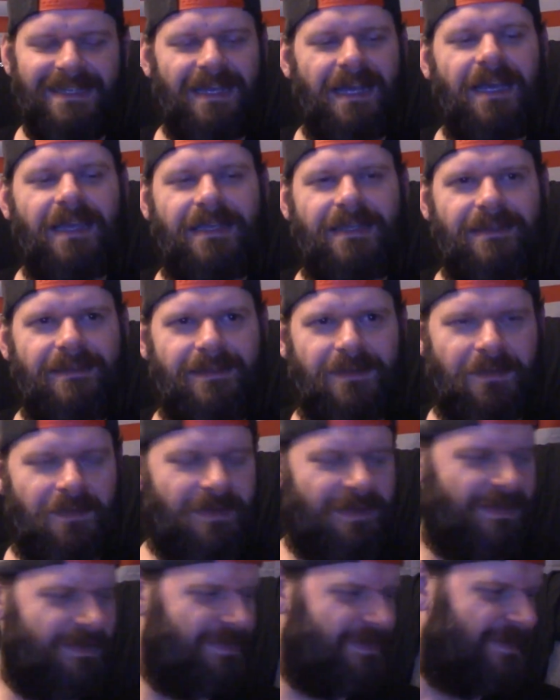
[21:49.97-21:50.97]
I can do
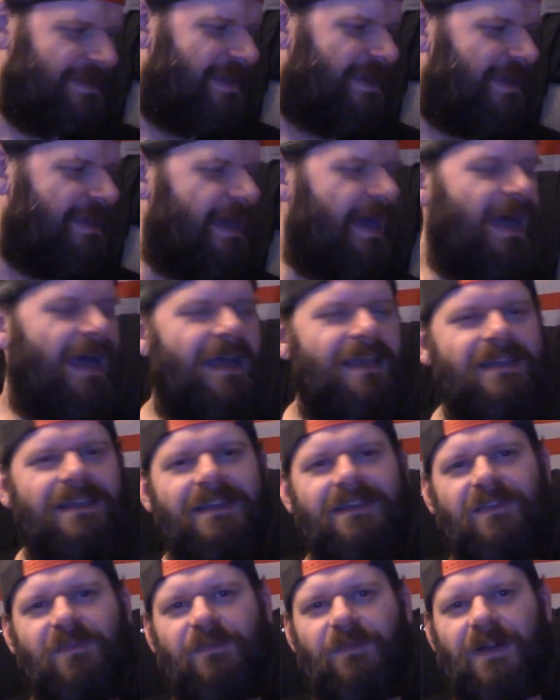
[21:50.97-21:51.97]
this. Uh,
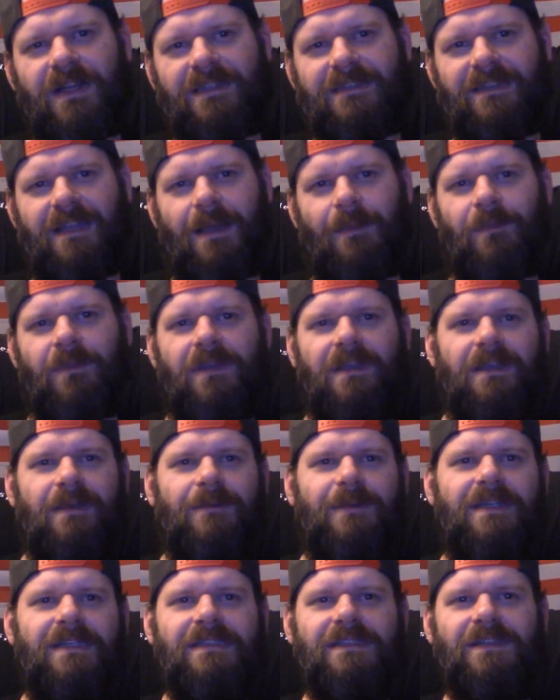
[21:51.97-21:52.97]
it's fucked up
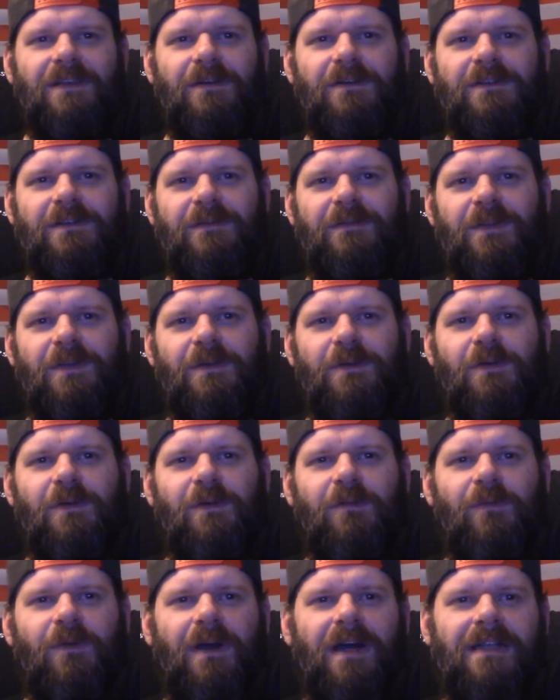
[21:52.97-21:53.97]
because those of you who
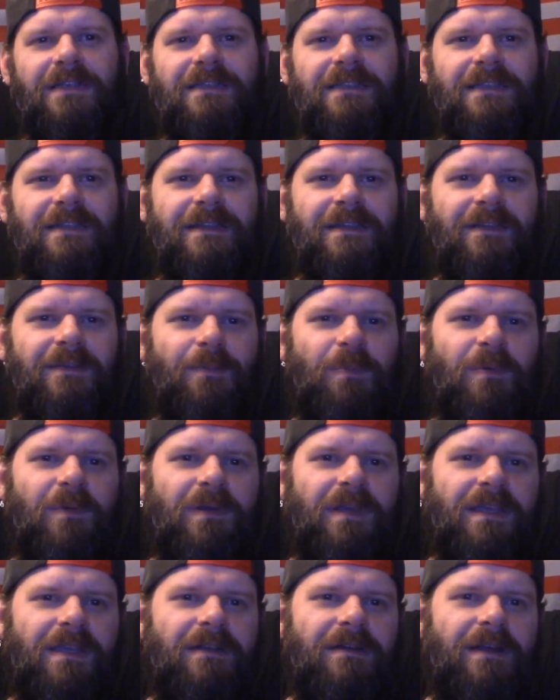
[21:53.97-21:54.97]
have watched at this
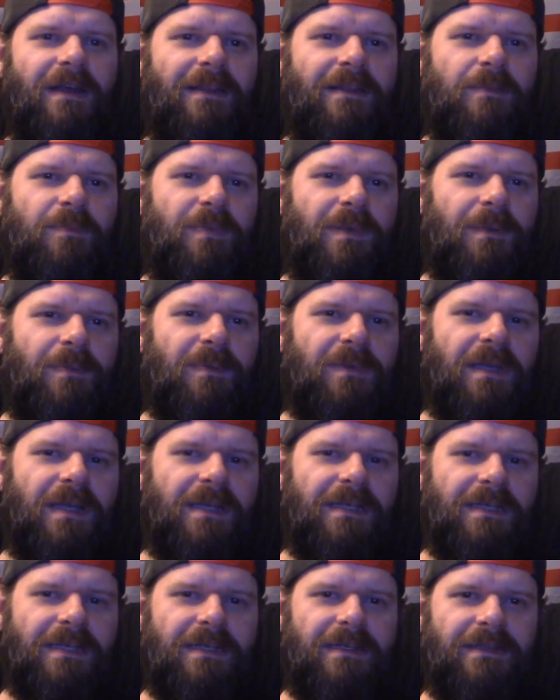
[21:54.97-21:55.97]
point, you're not the people I
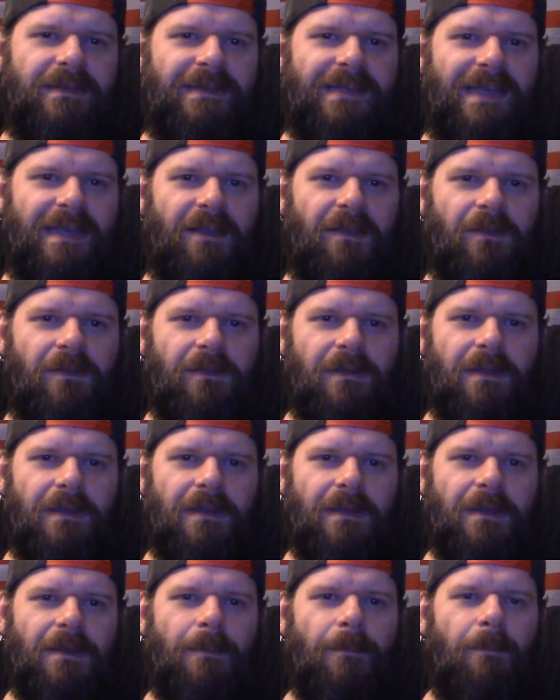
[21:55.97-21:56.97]
need to tell,
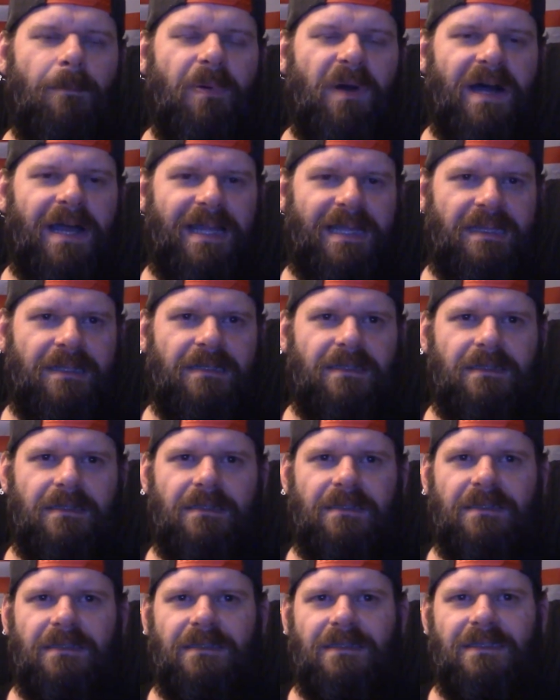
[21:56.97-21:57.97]
but
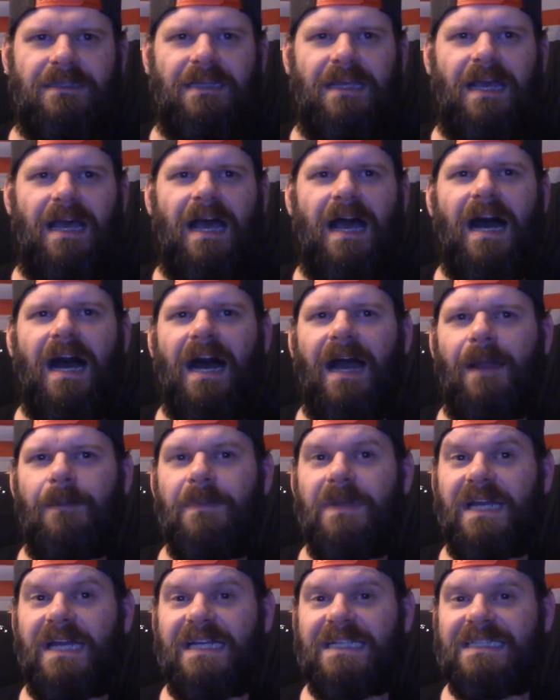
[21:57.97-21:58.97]
I'm
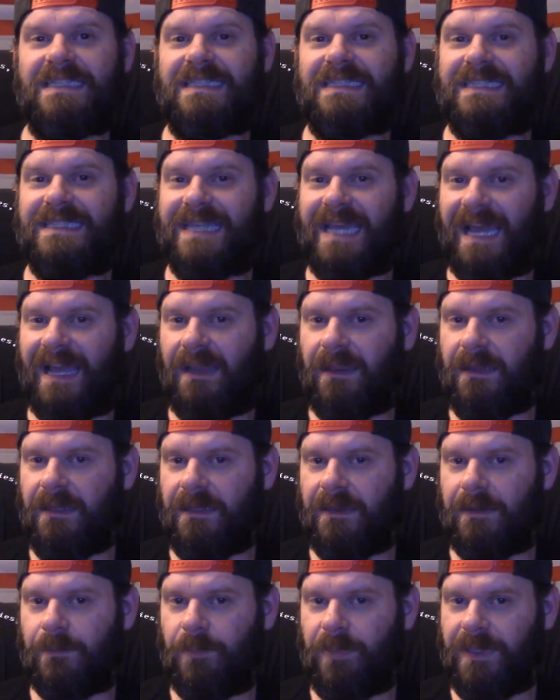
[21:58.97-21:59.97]
not
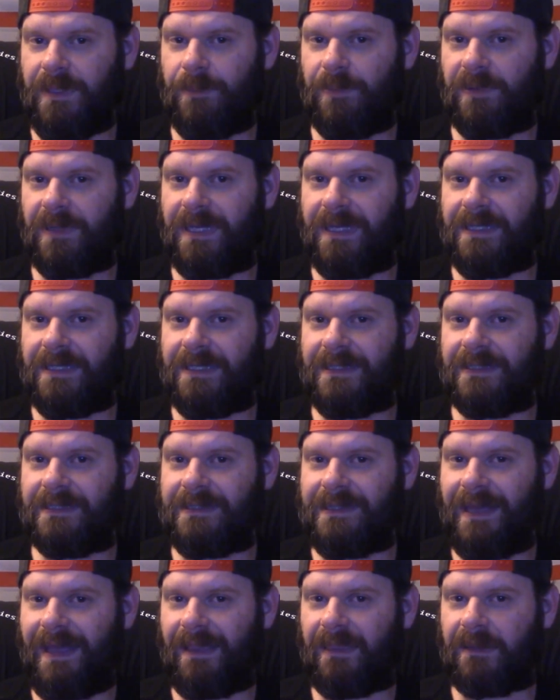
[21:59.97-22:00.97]
telling the people I need to
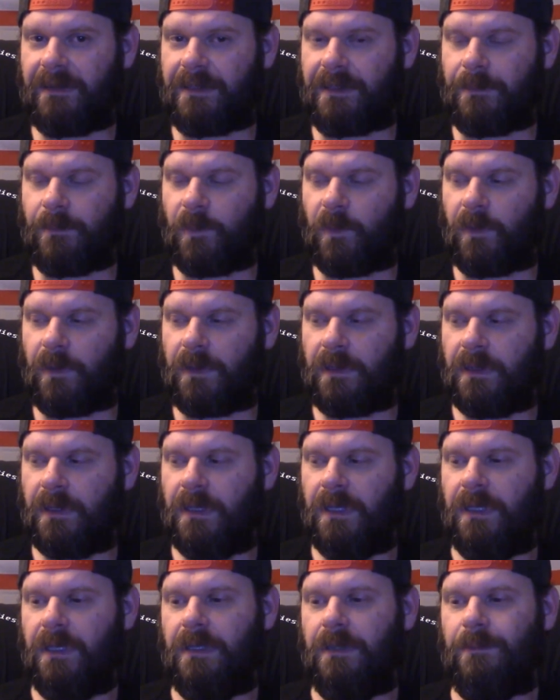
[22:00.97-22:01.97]
tell anymore
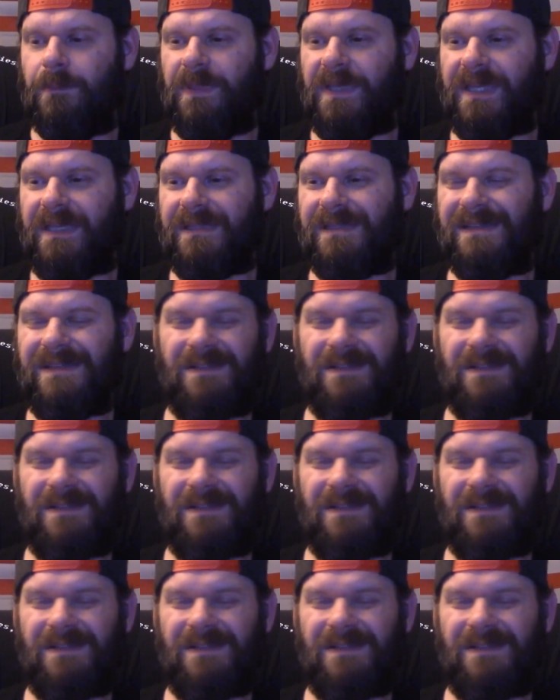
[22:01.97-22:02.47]
because